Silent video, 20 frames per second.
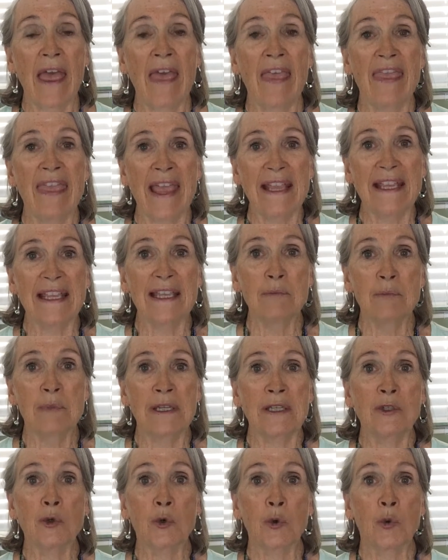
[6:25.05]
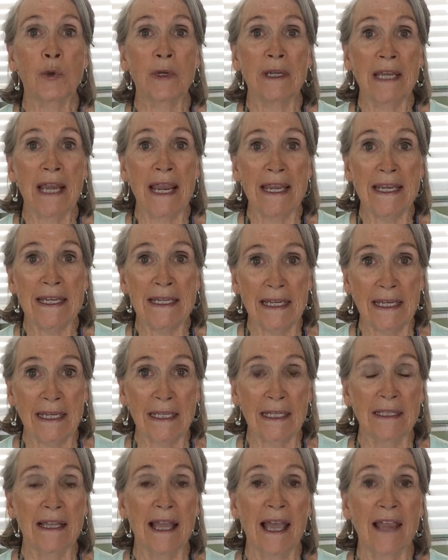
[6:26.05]
they can be
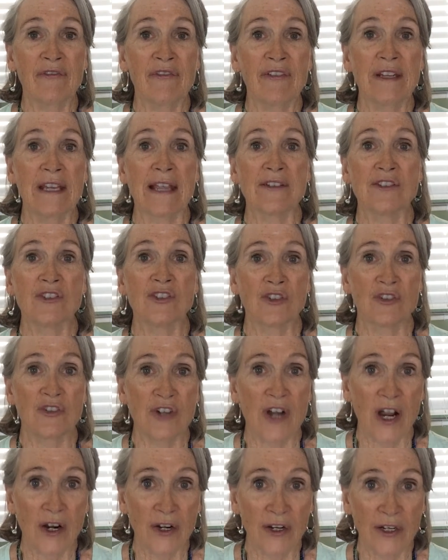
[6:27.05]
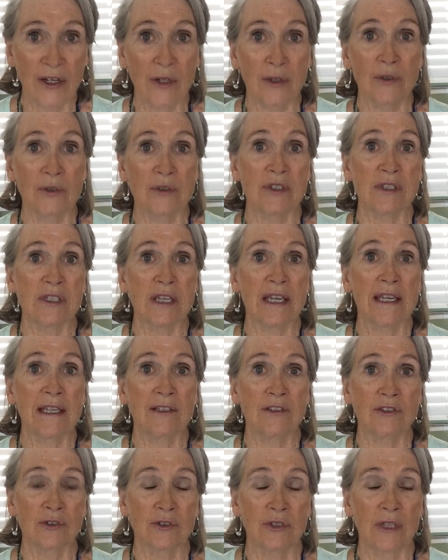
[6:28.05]
creating life and death scenarios
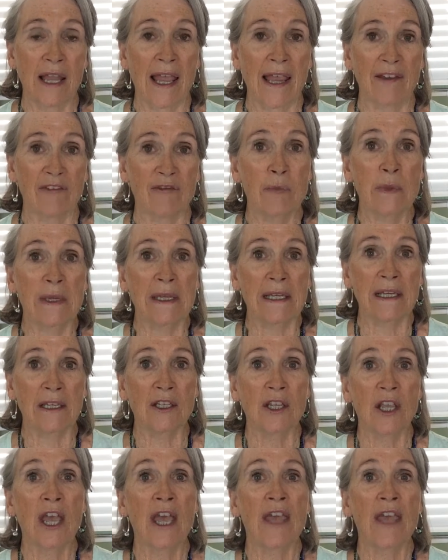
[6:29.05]
in your life, meaning